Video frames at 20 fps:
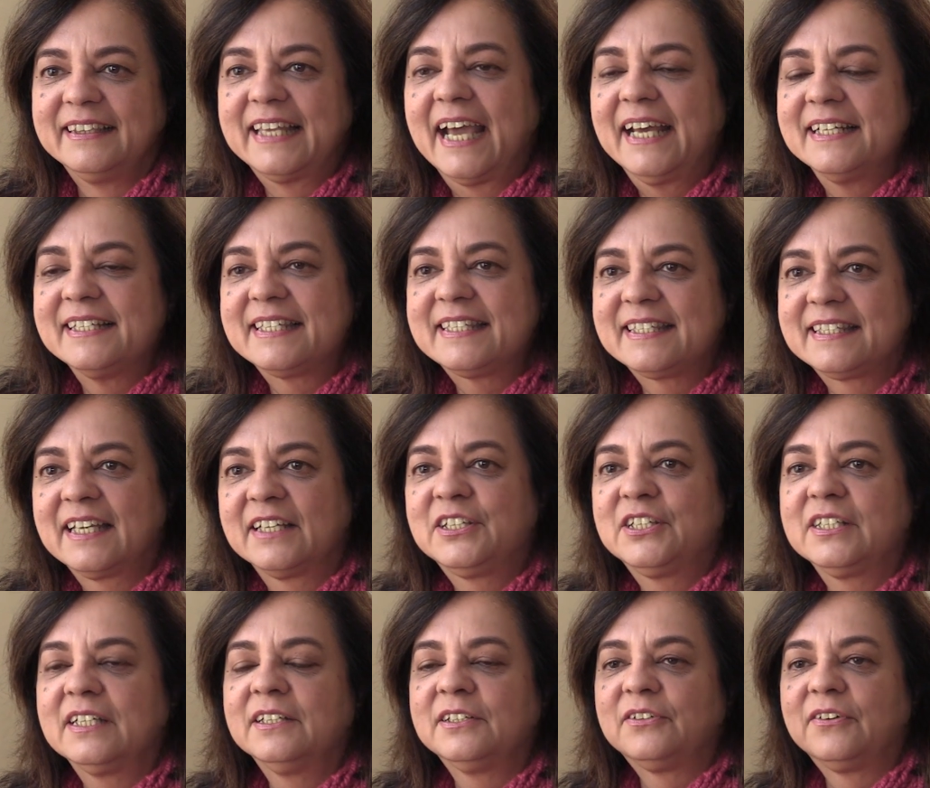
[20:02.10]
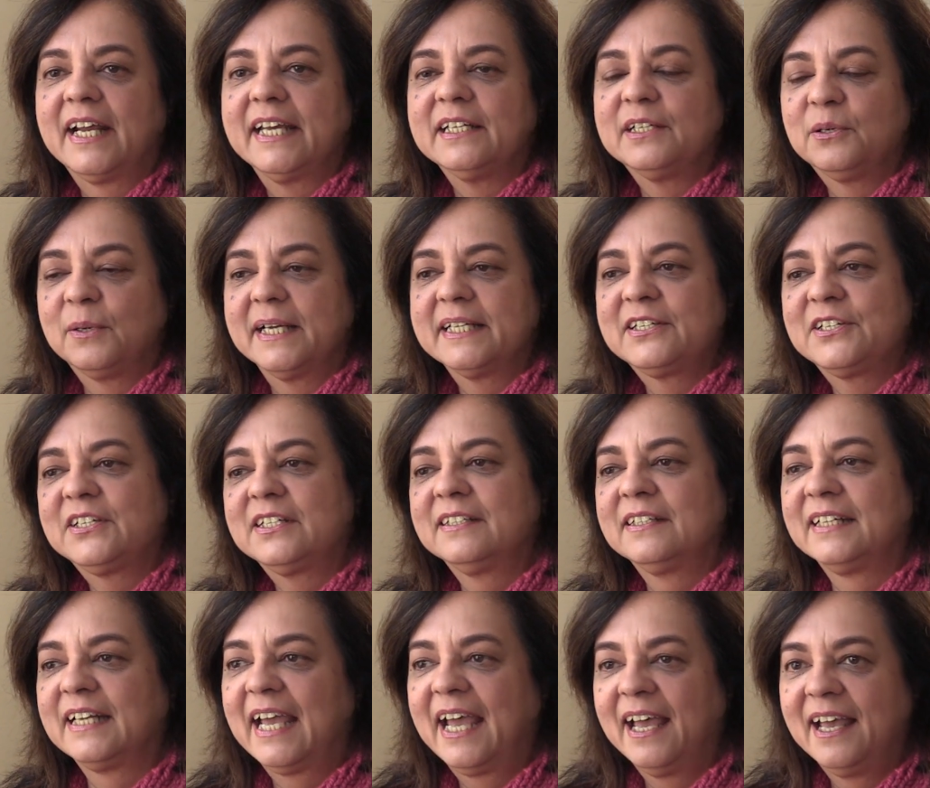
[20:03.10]
That is such a great
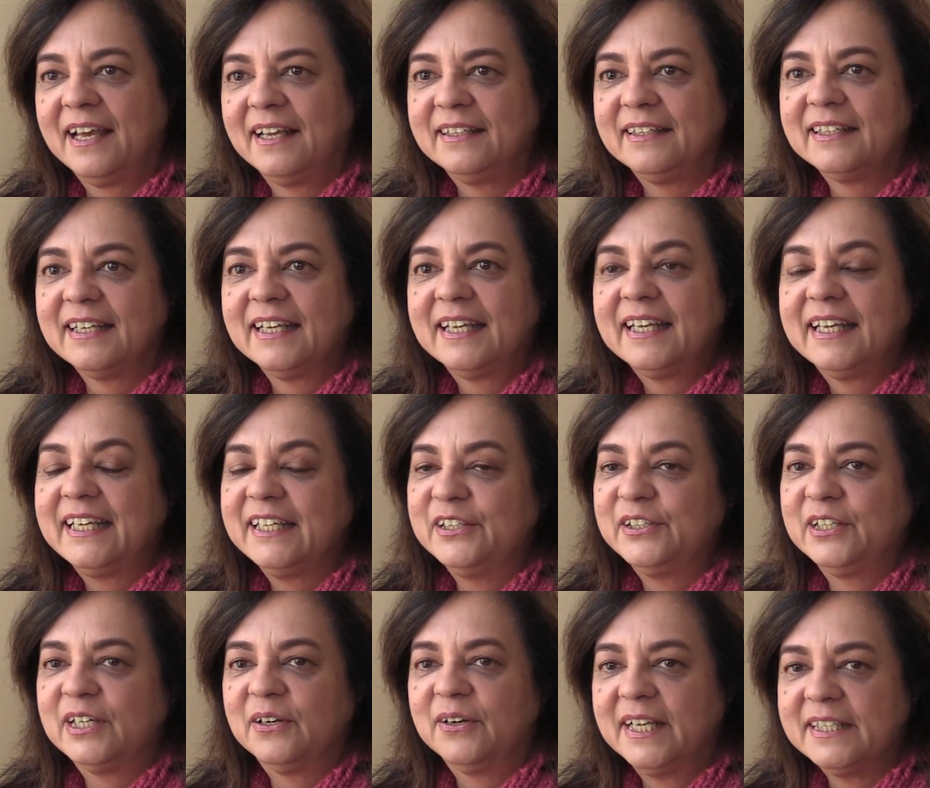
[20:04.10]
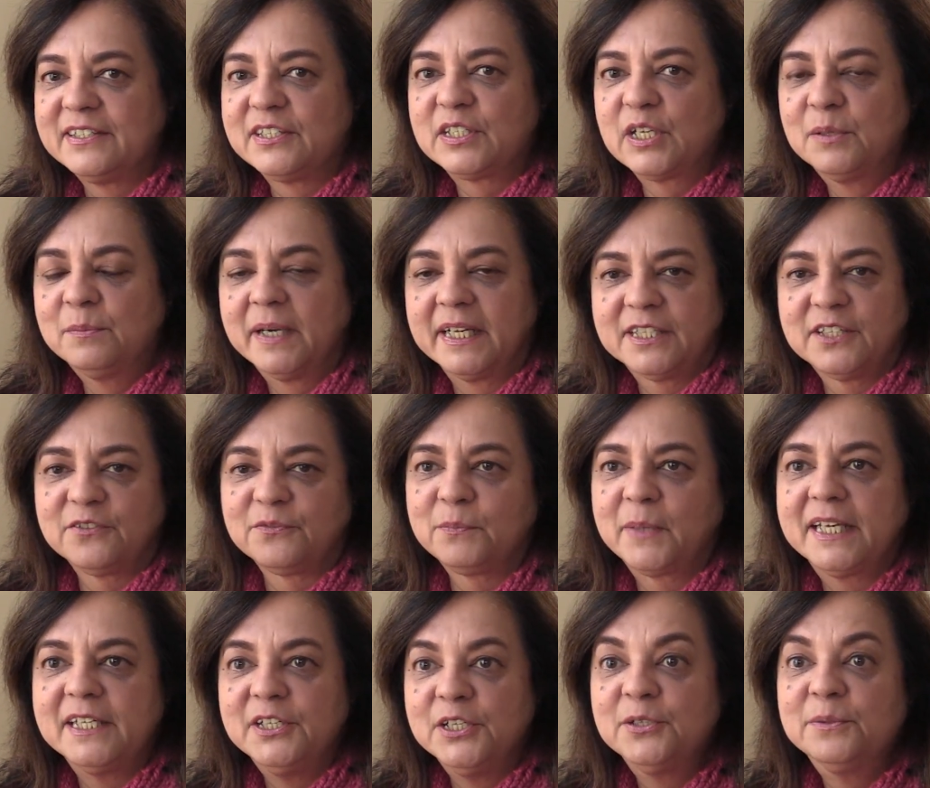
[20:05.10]
question, and you know, and so much of
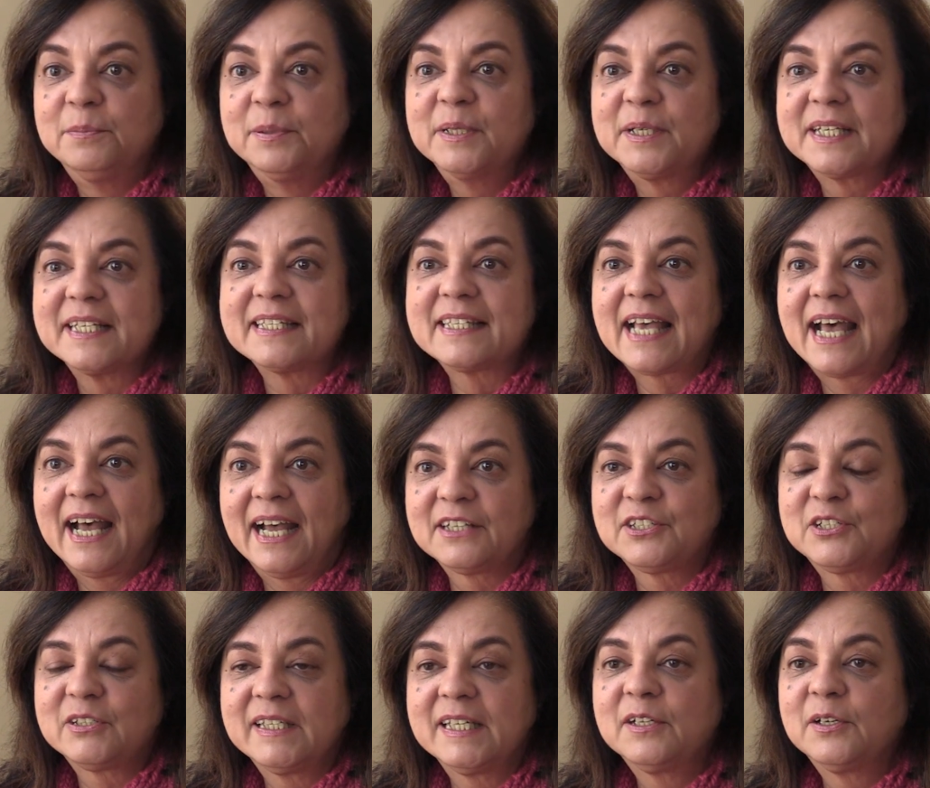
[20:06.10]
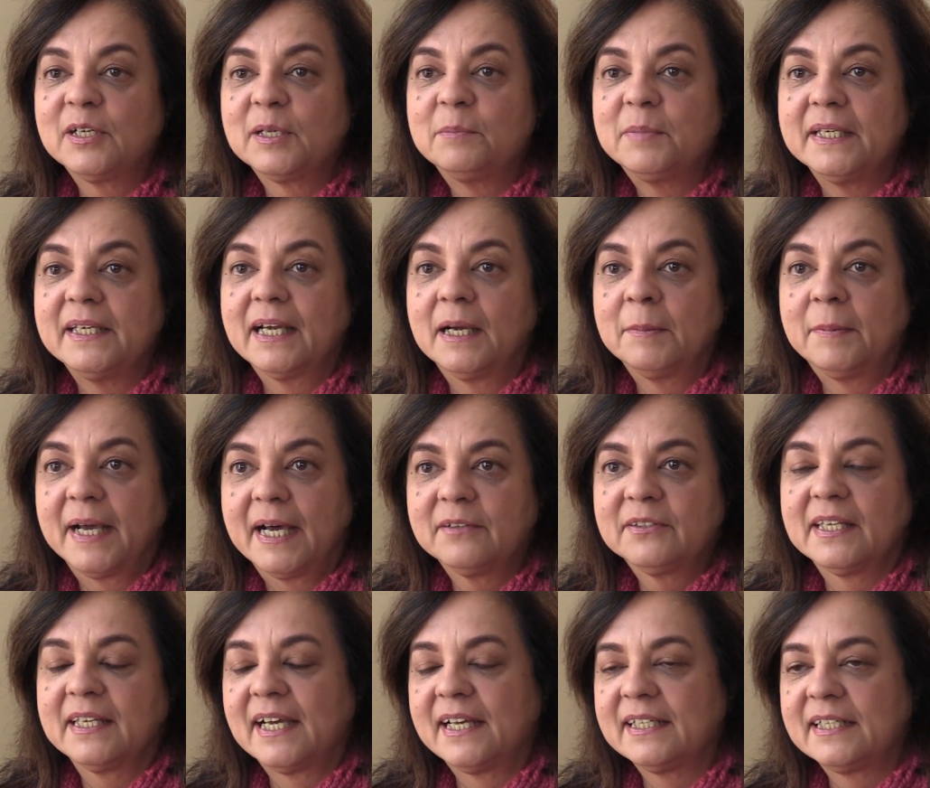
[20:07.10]
my new book is actually going to be
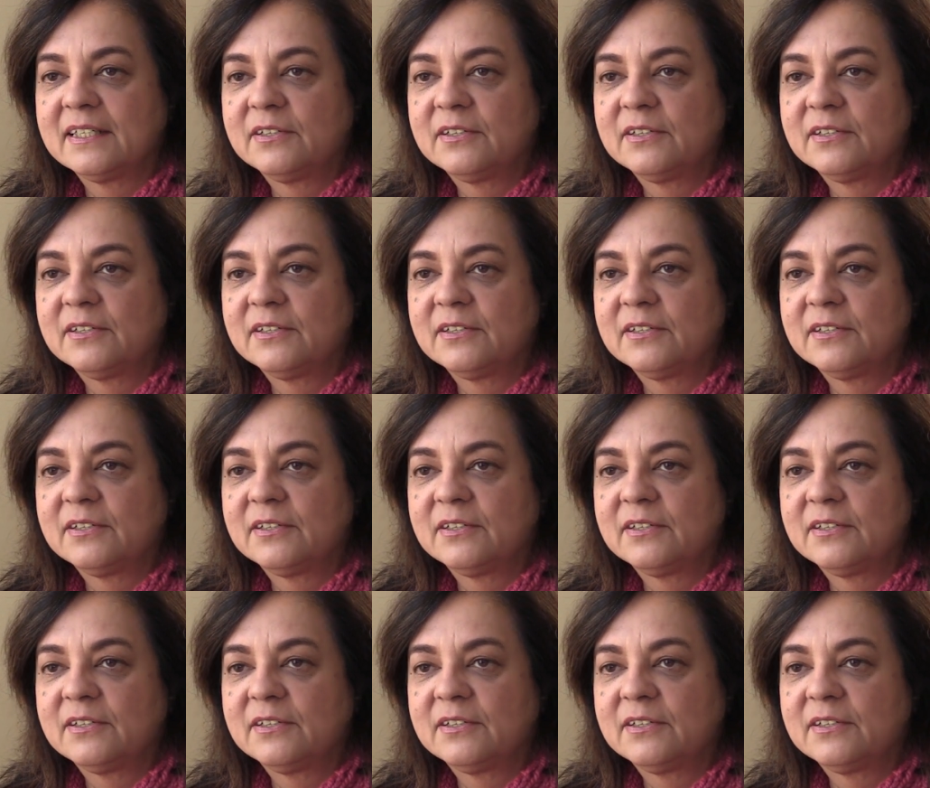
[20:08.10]
about that.